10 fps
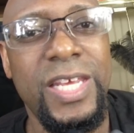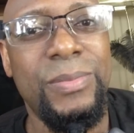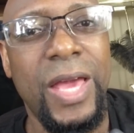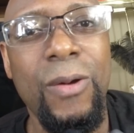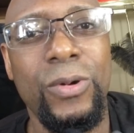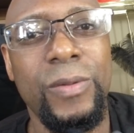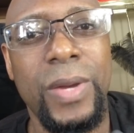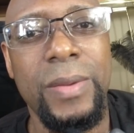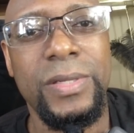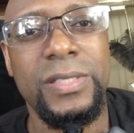keep that one in
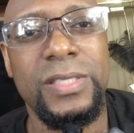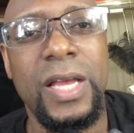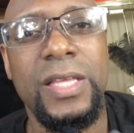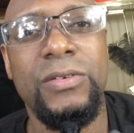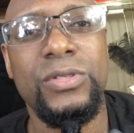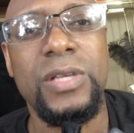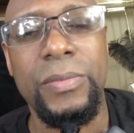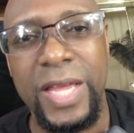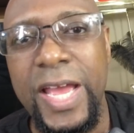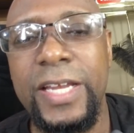mind because it was
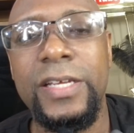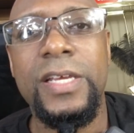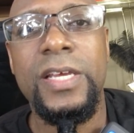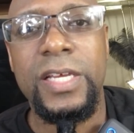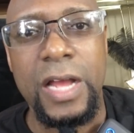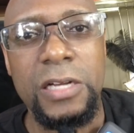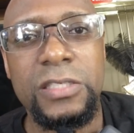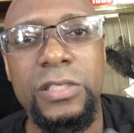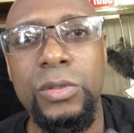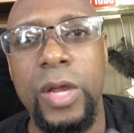something I had to
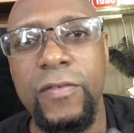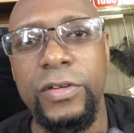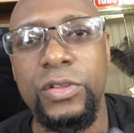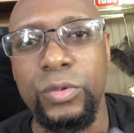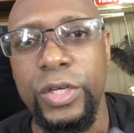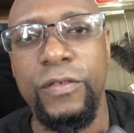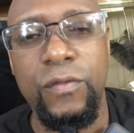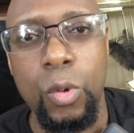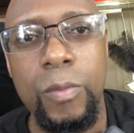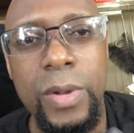constantly do every three to
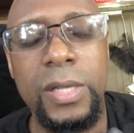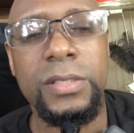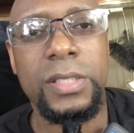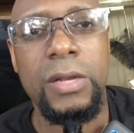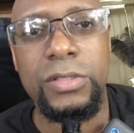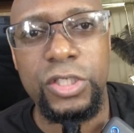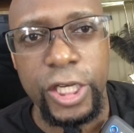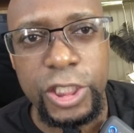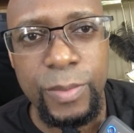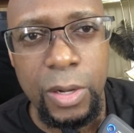four months. I was
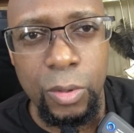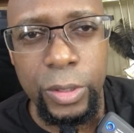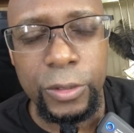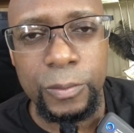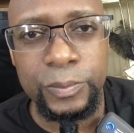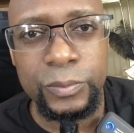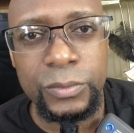changing my oil.